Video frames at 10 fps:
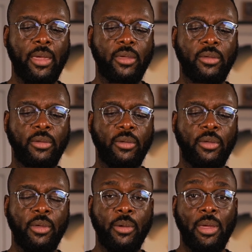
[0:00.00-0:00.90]
back,
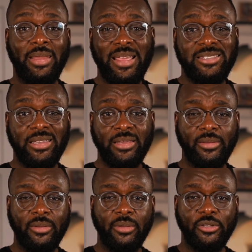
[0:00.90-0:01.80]
and that's it.
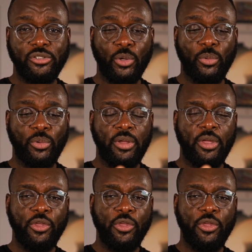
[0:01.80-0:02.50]
So